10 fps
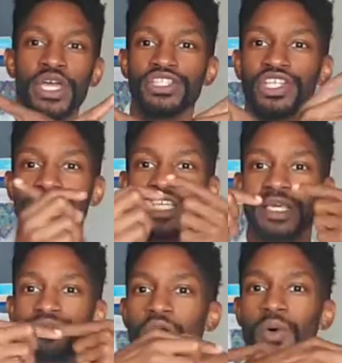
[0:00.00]
just
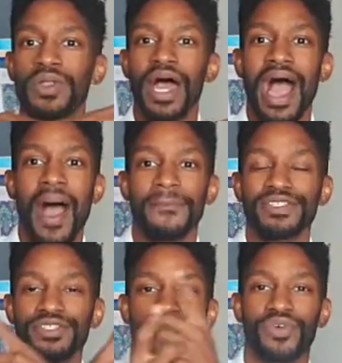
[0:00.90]
keeps going the
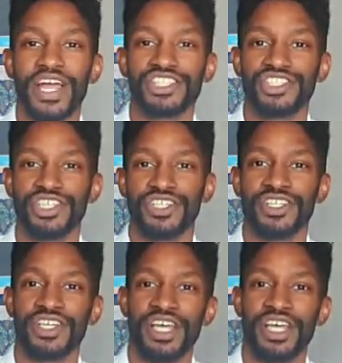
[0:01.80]
opposite direction